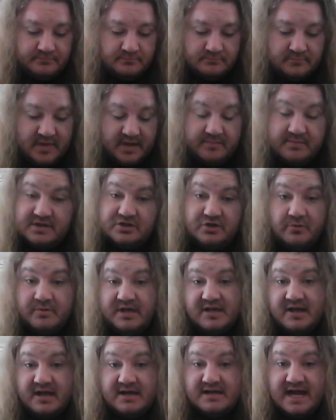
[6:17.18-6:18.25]
maybe she'll be
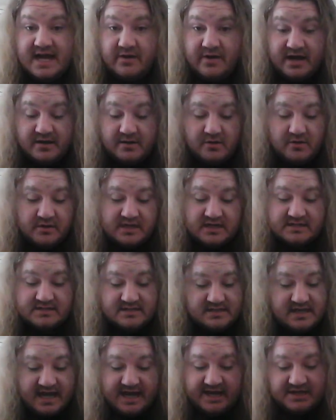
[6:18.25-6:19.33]
gone now. I don't know, because
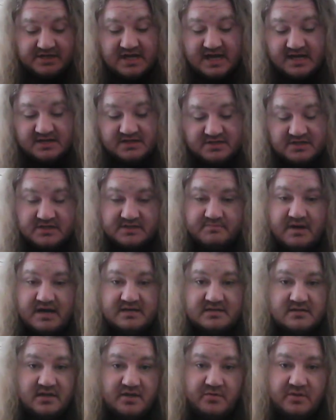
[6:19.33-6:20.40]
Nia Jax just
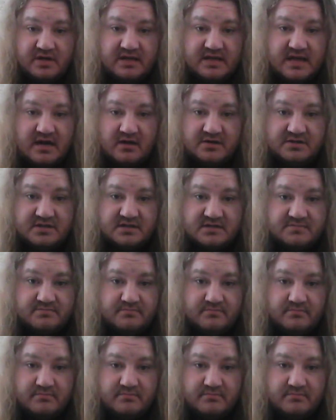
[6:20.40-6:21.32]
basically went in there and just,